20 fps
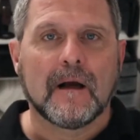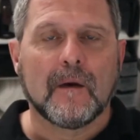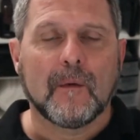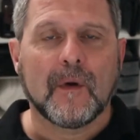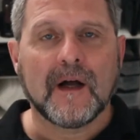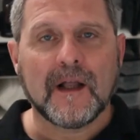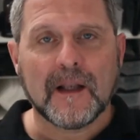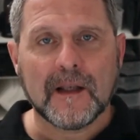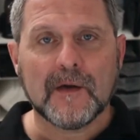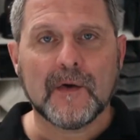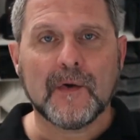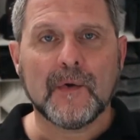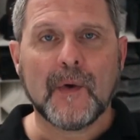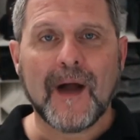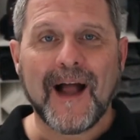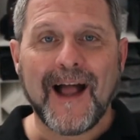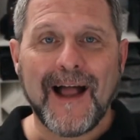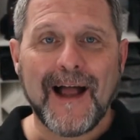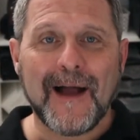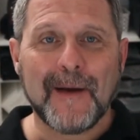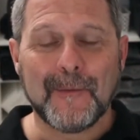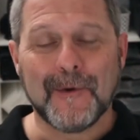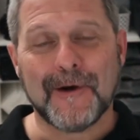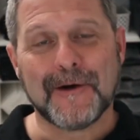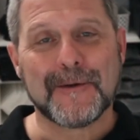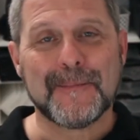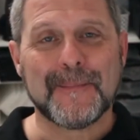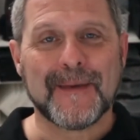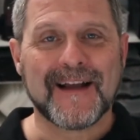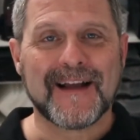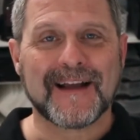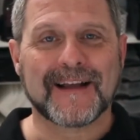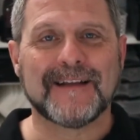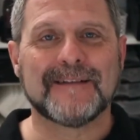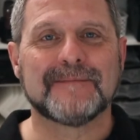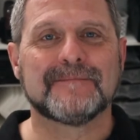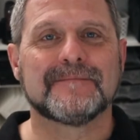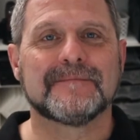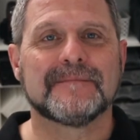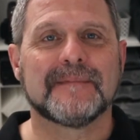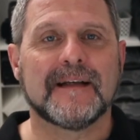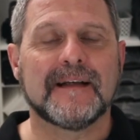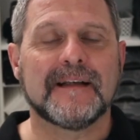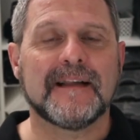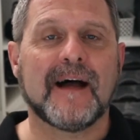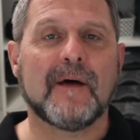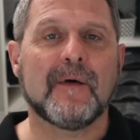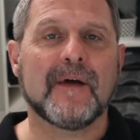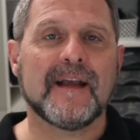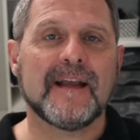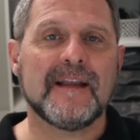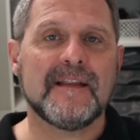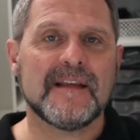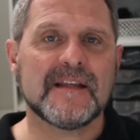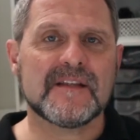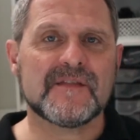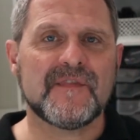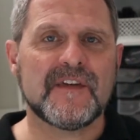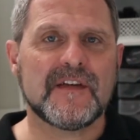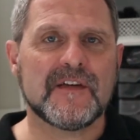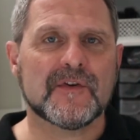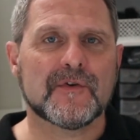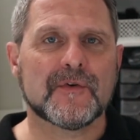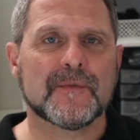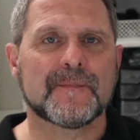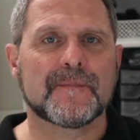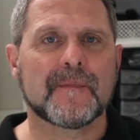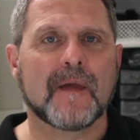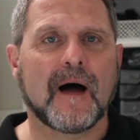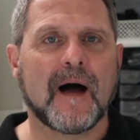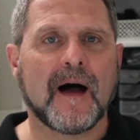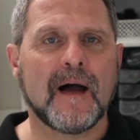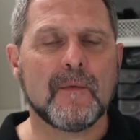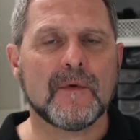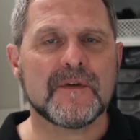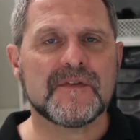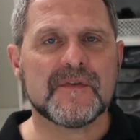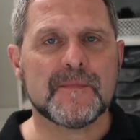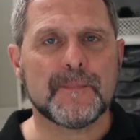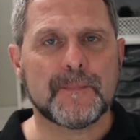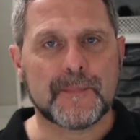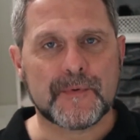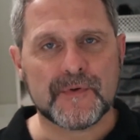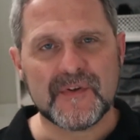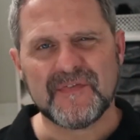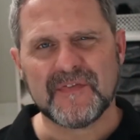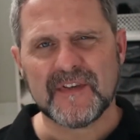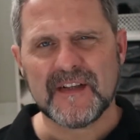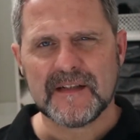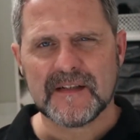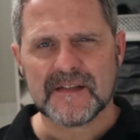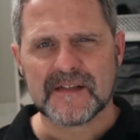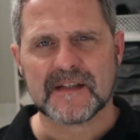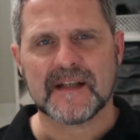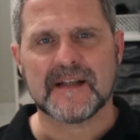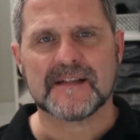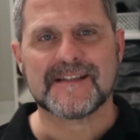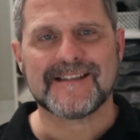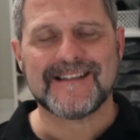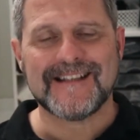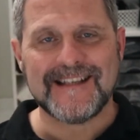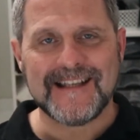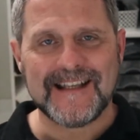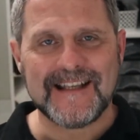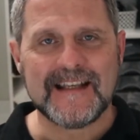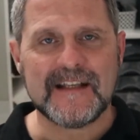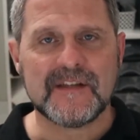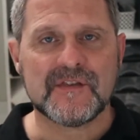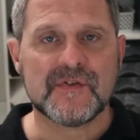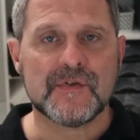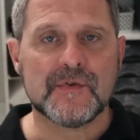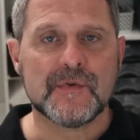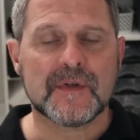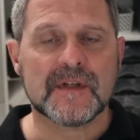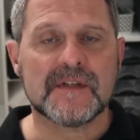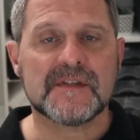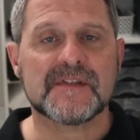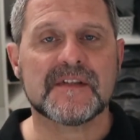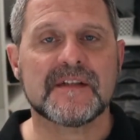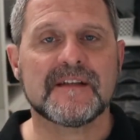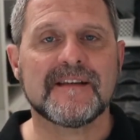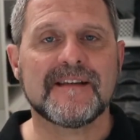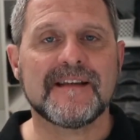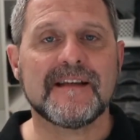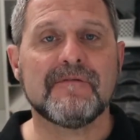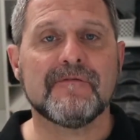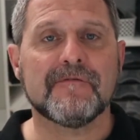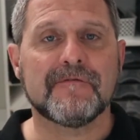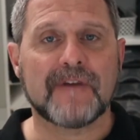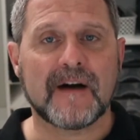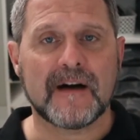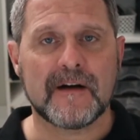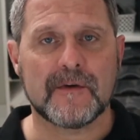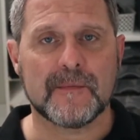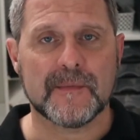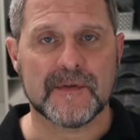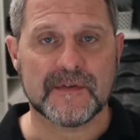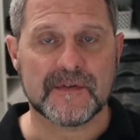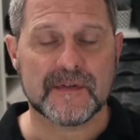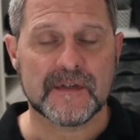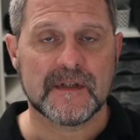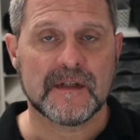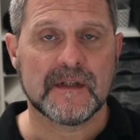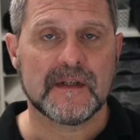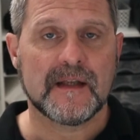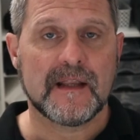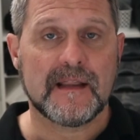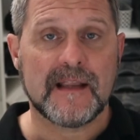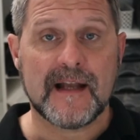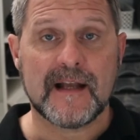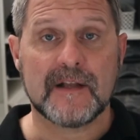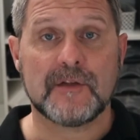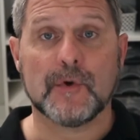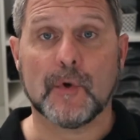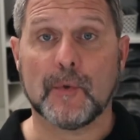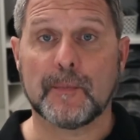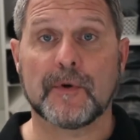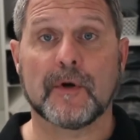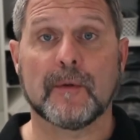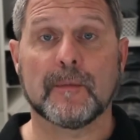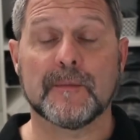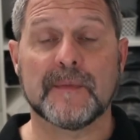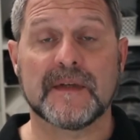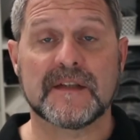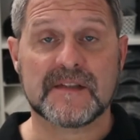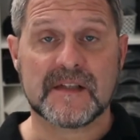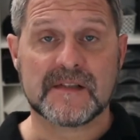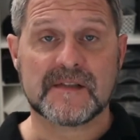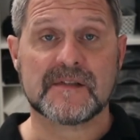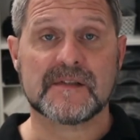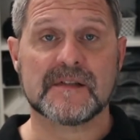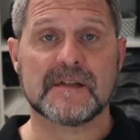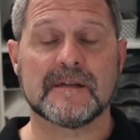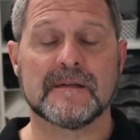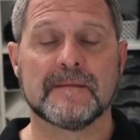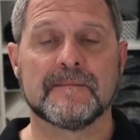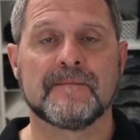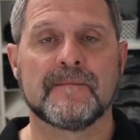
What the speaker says: Well, hello and welcome back. Now, in this video, I want to briefly discuss the need to consider the environment that your problem exists in.